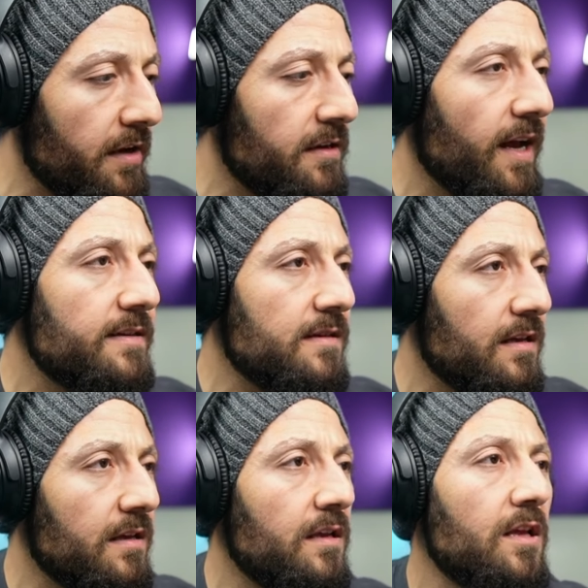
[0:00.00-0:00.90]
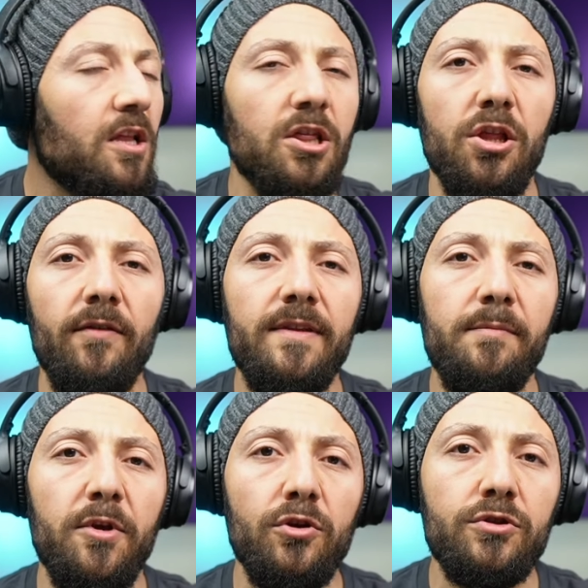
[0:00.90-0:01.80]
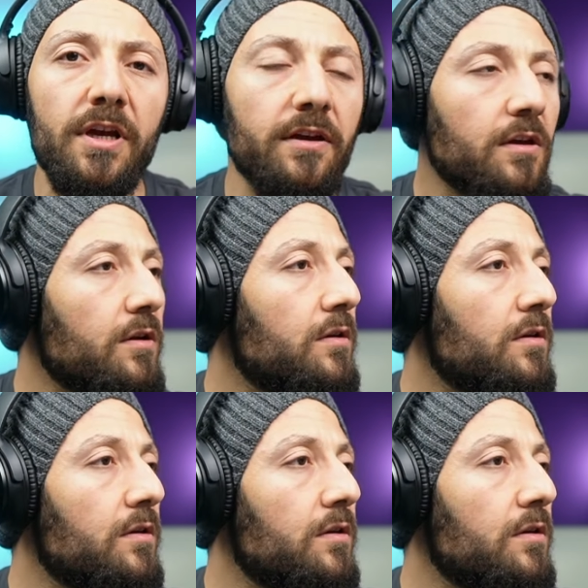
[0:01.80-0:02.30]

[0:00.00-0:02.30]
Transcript: It has a lovely music.